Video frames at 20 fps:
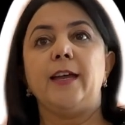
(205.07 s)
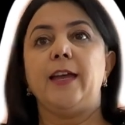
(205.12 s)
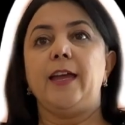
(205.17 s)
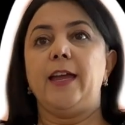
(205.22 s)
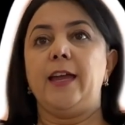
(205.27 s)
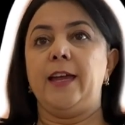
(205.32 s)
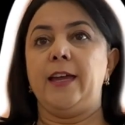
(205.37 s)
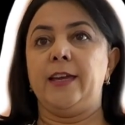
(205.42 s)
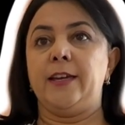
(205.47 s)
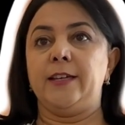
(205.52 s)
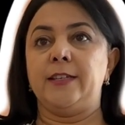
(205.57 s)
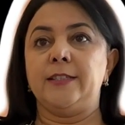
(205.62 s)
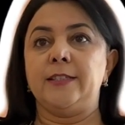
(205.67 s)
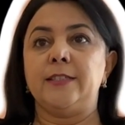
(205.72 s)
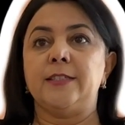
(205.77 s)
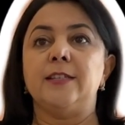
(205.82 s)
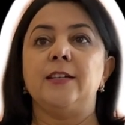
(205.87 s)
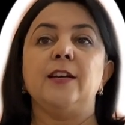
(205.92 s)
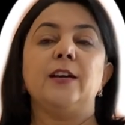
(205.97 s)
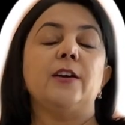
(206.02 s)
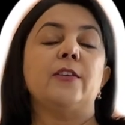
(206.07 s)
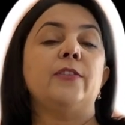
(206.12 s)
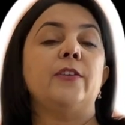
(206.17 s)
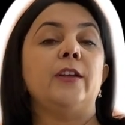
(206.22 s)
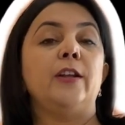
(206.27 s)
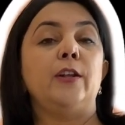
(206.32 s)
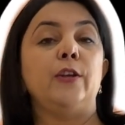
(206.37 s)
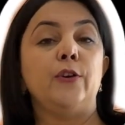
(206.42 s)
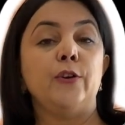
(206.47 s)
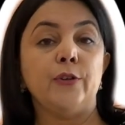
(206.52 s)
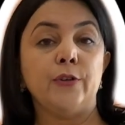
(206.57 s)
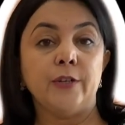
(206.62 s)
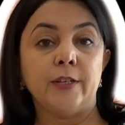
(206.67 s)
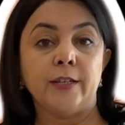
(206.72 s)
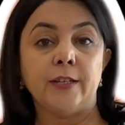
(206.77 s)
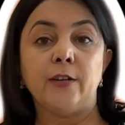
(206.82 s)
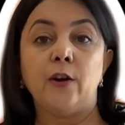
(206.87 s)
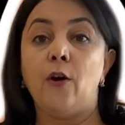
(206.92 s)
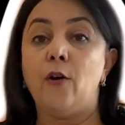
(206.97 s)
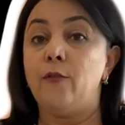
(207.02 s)
and the
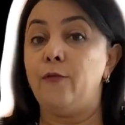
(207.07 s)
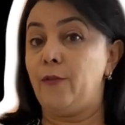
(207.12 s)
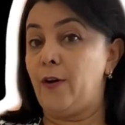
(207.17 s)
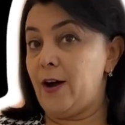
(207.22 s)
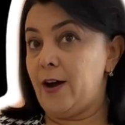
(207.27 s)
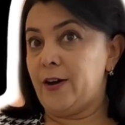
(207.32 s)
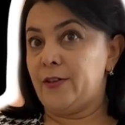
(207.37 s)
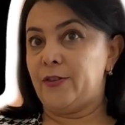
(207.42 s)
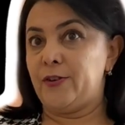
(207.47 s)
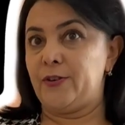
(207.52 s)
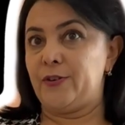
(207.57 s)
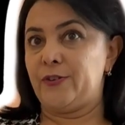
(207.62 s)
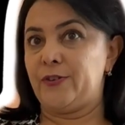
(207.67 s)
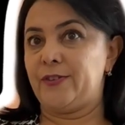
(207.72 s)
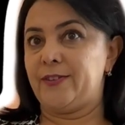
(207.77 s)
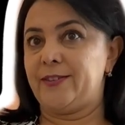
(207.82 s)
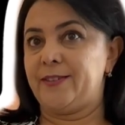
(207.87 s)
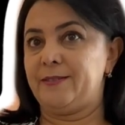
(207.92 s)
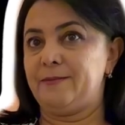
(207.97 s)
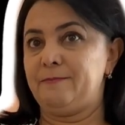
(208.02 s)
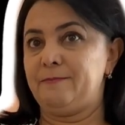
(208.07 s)
learning of others.